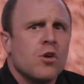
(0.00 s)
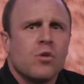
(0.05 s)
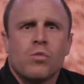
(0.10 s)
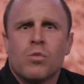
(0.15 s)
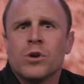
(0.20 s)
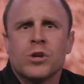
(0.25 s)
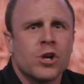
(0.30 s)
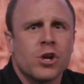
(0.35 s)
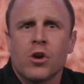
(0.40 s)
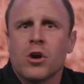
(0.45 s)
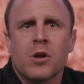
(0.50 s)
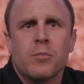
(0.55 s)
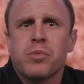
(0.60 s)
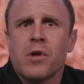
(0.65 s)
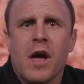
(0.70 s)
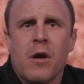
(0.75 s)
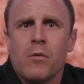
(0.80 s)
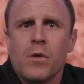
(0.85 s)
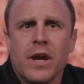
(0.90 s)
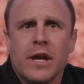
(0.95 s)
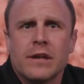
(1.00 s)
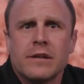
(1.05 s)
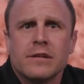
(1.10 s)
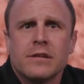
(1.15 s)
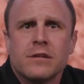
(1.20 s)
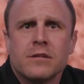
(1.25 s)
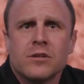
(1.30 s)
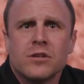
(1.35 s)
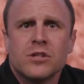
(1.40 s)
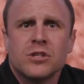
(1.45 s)
When you're going to plant wheat,
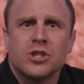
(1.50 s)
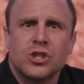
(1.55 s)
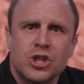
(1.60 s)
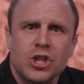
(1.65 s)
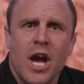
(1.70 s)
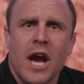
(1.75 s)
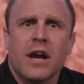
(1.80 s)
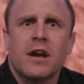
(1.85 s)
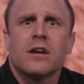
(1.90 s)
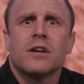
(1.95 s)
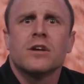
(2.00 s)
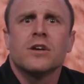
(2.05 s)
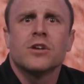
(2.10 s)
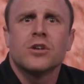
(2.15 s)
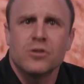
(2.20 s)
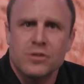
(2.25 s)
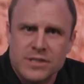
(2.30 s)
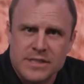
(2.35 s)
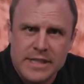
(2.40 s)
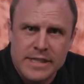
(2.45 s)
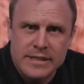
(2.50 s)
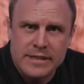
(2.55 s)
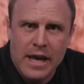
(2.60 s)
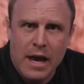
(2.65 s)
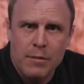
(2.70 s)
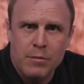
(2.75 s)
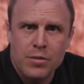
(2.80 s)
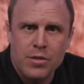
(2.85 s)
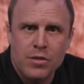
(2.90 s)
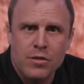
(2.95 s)
check your seed
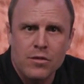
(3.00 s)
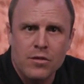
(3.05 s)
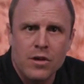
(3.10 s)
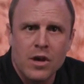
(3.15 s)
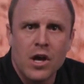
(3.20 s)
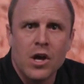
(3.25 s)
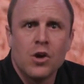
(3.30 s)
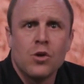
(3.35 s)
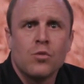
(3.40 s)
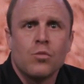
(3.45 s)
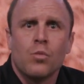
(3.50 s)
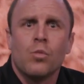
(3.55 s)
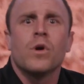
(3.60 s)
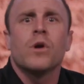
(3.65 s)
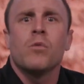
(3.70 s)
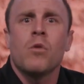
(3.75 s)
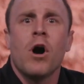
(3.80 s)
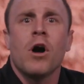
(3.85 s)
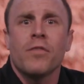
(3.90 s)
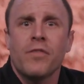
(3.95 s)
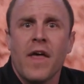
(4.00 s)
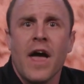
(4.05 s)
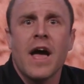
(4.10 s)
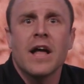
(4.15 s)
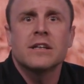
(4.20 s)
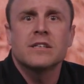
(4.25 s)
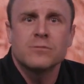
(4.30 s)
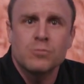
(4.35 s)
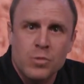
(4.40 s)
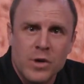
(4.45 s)
depth. We want
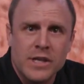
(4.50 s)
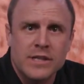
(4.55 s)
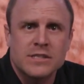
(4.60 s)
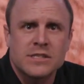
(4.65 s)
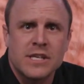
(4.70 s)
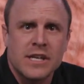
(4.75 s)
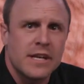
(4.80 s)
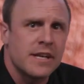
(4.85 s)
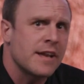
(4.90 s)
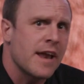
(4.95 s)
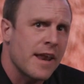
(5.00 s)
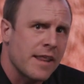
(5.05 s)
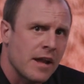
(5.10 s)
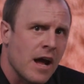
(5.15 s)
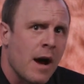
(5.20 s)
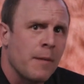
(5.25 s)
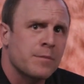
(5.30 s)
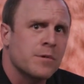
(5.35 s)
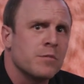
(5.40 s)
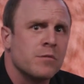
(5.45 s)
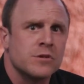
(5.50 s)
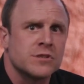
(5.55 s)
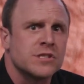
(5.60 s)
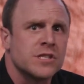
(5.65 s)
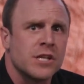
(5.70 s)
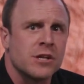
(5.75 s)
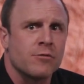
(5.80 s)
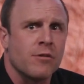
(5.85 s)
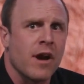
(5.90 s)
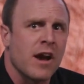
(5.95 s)
that wheat seeded at an optimal
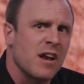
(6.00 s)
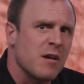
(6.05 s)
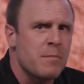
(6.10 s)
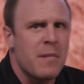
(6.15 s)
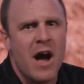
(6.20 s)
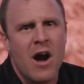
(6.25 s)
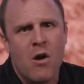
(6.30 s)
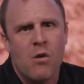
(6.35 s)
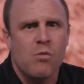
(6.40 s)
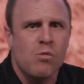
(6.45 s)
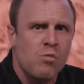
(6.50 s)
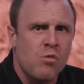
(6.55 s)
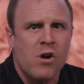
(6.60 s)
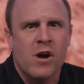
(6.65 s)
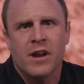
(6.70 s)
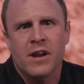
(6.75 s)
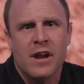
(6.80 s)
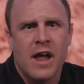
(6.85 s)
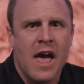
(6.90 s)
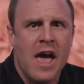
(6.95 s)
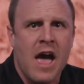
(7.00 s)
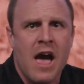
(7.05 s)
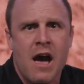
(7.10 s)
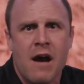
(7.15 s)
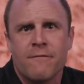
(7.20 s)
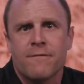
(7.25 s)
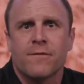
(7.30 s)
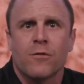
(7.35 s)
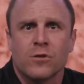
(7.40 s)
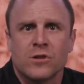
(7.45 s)
seeding rate, about
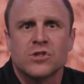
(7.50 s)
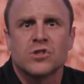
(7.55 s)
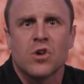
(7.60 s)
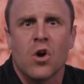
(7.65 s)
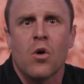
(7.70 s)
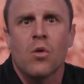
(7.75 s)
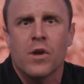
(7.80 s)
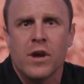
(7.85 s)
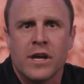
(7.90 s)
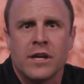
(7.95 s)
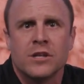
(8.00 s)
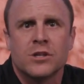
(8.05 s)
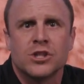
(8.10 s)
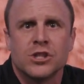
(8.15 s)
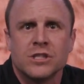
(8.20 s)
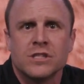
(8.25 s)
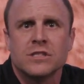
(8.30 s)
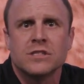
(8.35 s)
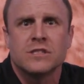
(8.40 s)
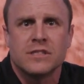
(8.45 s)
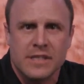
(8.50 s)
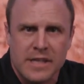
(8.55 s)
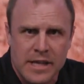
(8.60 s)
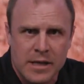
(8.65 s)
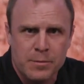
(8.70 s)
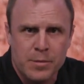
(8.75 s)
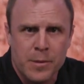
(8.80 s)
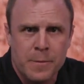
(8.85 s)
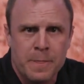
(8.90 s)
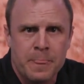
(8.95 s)
1.5 or so inches
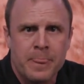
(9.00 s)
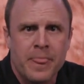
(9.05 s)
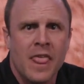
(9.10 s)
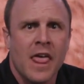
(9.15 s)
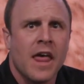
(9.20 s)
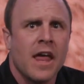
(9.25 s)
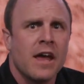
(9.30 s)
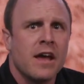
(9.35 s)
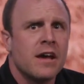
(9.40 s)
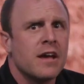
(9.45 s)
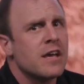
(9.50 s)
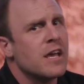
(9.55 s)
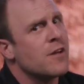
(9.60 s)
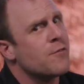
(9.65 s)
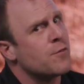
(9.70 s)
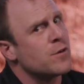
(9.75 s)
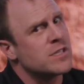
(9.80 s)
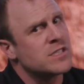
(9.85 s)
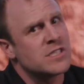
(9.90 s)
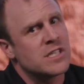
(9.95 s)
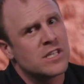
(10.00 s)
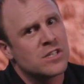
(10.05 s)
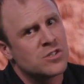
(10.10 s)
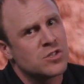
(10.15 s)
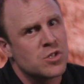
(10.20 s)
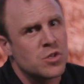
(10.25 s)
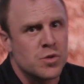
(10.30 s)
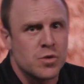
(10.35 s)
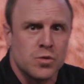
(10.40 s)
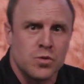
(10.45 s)
deep. If we seed
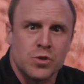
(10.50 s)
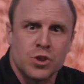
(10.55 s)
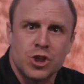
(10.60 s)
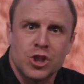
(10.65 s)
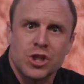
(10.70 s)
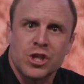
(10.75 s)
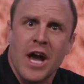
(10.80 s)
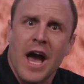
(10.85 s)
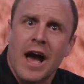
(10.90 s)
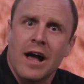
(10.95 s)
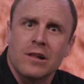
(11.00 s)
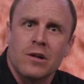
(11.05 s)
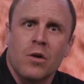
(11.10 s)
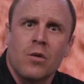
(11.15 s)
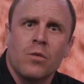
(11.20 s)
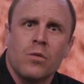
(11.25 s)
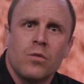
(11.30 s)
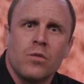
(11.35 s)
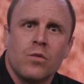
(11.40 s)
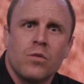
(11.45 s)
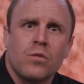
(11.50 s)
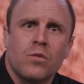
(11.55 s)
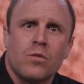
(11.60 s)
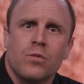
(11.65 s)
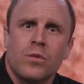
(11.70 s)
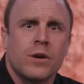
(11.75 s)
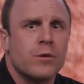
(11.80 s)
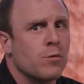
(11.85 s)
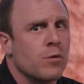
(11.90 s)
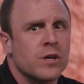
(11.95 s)
too shallow,
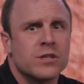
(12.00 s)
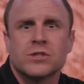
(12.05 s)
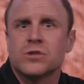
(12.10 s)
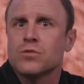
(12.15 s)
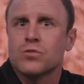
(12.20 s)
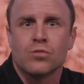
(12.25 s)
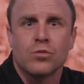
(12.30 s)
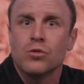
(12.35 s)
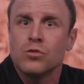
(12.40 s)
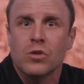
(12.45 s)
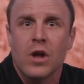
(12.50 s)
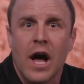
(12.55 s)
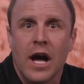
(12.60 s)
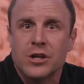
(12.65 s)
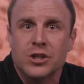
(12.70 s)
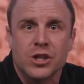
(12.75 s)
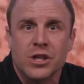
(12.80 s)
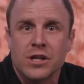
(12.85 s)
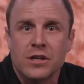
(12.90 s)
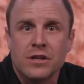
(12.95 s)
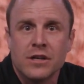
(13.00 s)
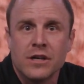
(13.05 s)
we risk root lodging.